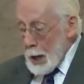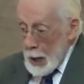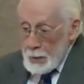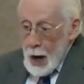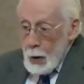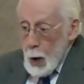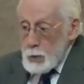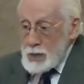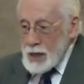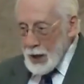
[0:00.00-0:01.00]
and our
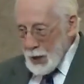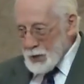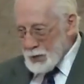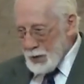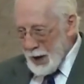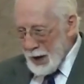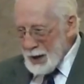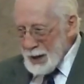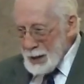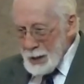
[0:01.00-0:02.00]
own country,
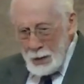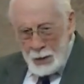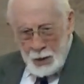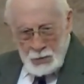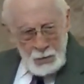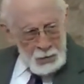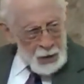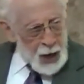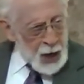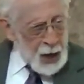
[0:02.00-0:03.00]
these
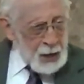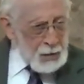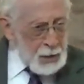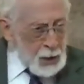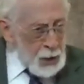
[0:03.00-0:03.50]
great